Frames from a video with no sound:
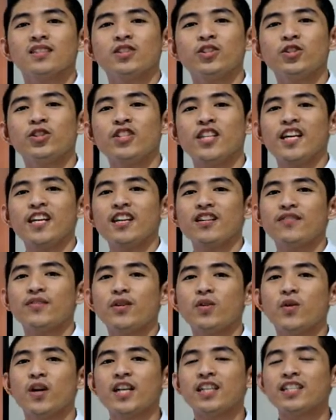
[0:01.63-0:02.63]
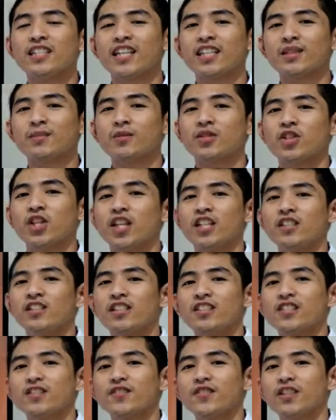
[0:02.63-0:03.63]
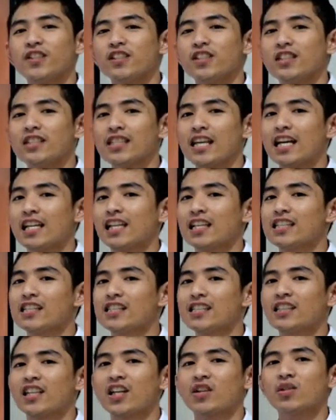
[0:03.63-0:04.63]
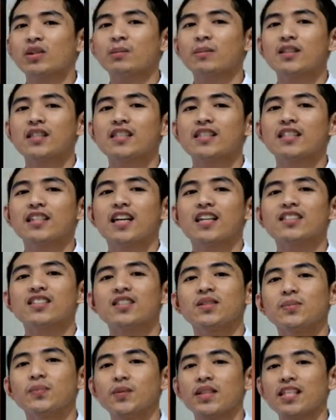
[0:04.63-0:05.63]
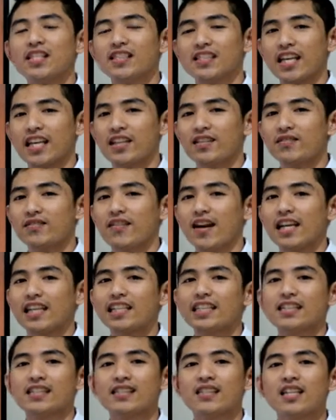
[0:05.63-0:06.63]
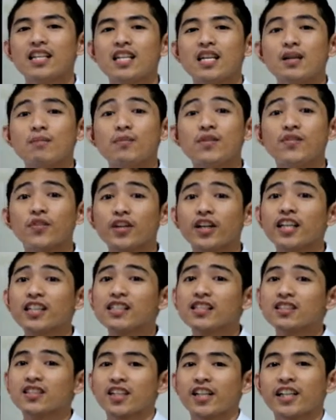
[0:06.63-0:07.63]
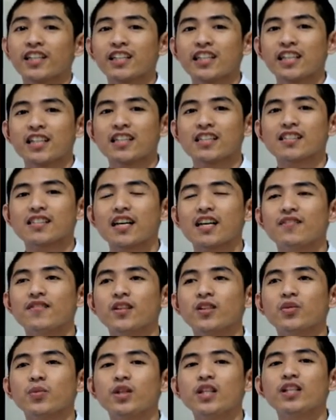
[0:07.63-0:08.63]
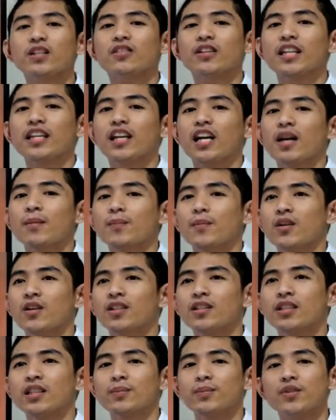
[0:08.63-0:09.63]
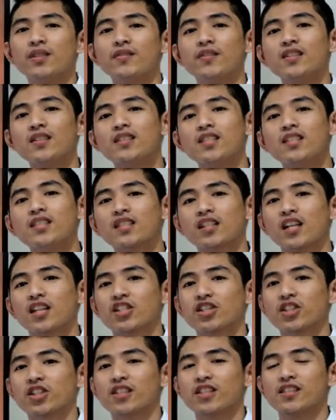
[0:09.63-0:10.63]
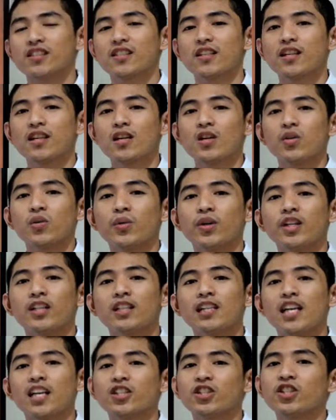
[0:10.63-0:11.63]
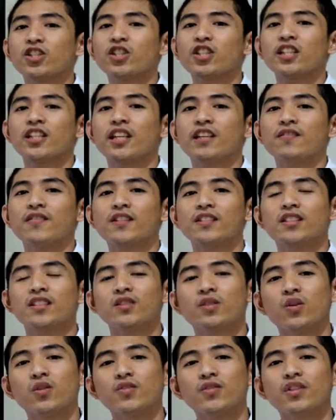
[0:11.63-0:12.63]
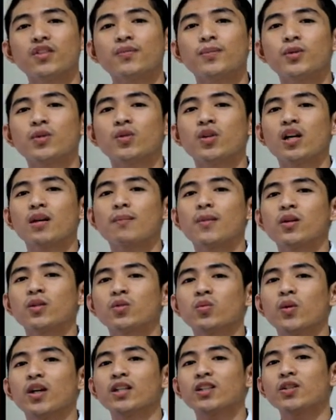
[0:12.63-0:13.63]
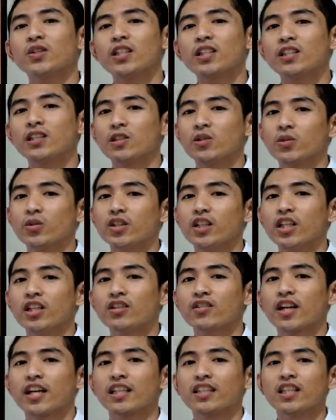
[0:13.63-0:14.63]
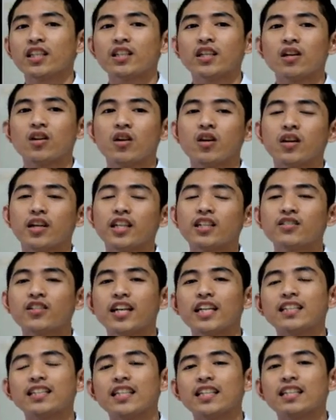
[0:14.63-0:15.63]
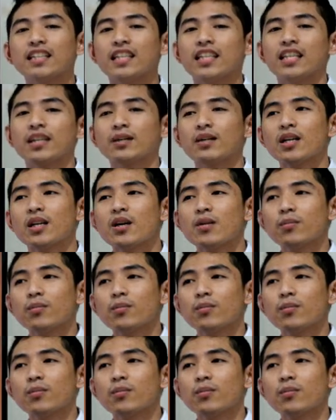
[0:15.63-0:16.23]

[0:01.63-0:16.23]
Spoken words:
Good day everyone, I am J. Christopher Gonzales and I will be discussing peaks and valleys. Before I start, let us have a quick recap on the previous discussions where the lecturer gave us an overview about what to include in writing the